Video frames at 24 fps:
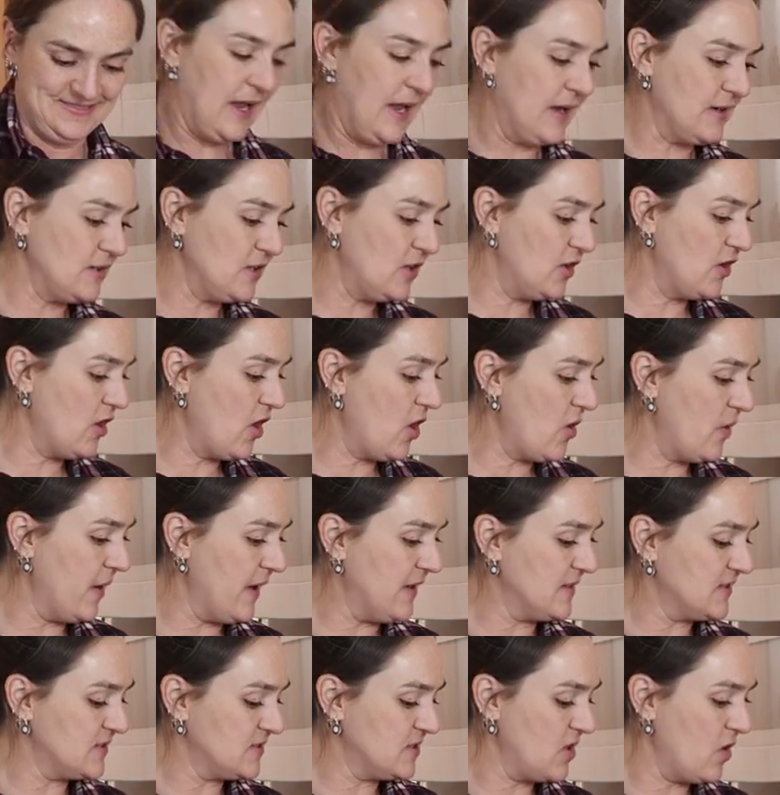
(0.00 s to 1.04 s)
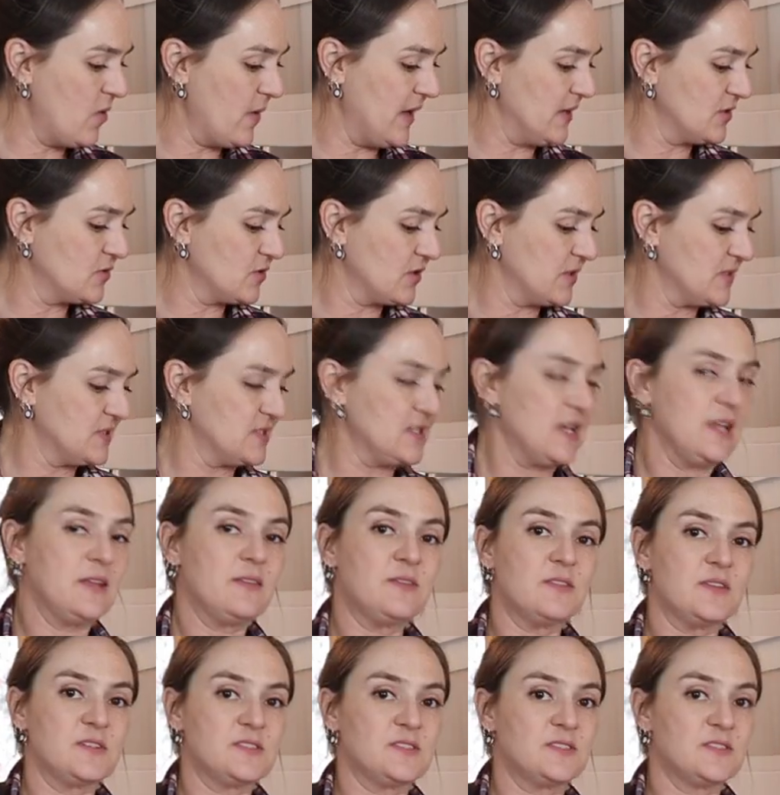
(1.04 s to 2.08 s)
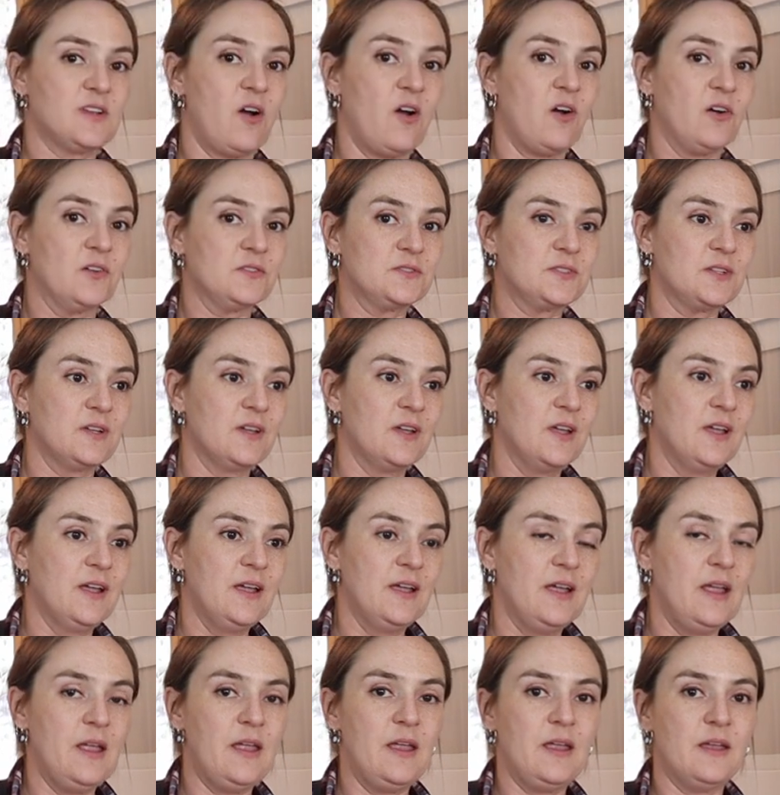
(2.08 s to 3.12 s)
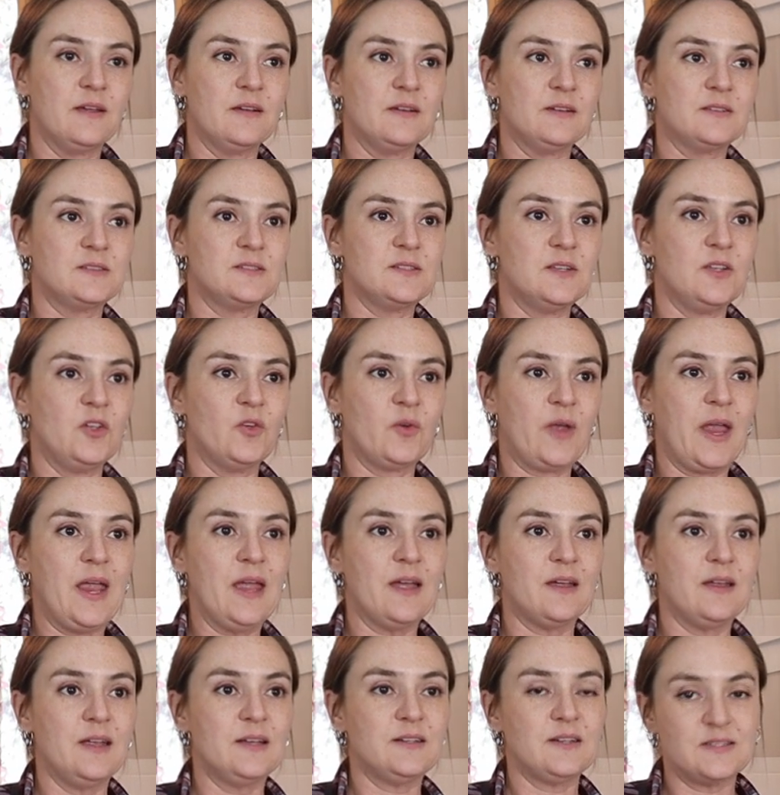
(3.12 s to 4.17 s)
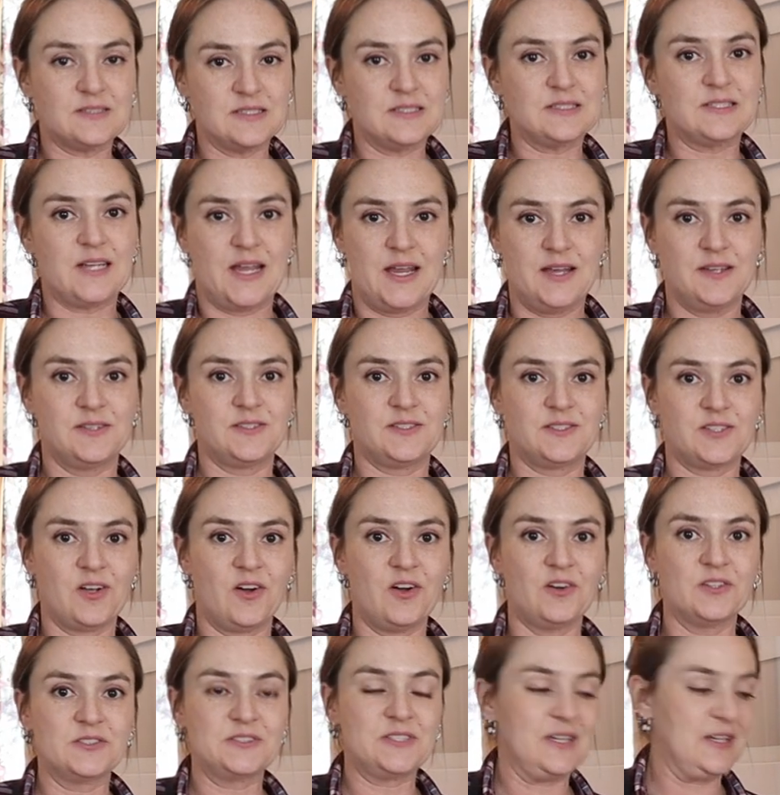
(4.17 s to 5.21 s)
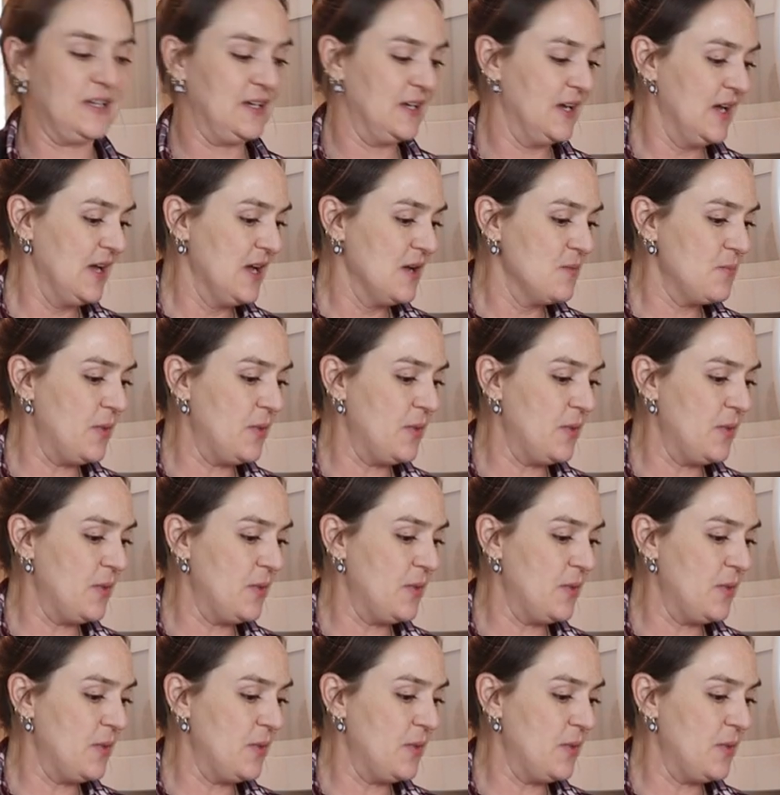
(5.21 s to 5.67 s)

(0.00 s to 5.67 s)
And you know, it's so interesting, the salt is, you can't, it doesn't taste salty,